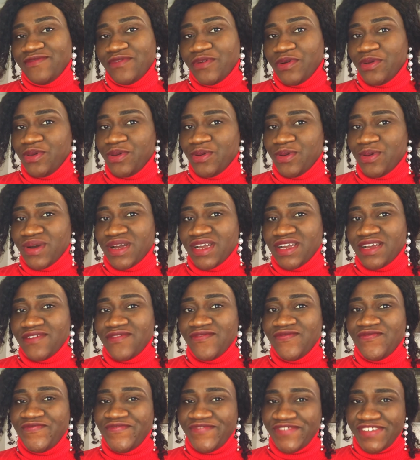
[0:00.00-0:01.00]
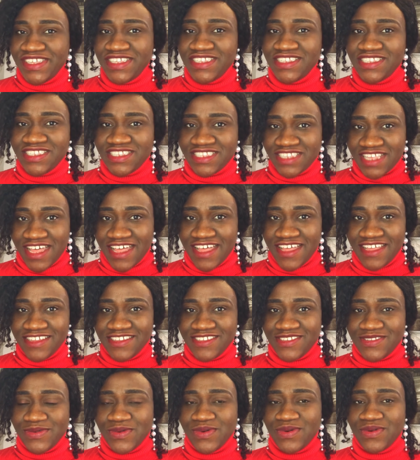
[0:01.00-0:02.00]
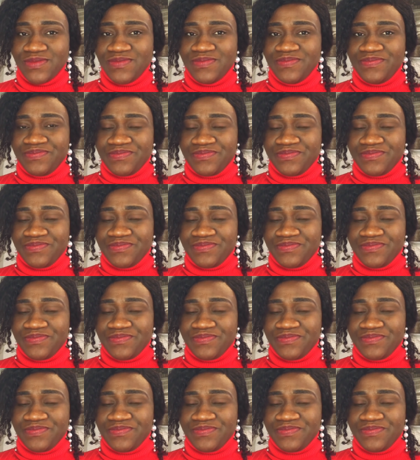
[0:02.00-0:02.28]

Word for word: for your visa so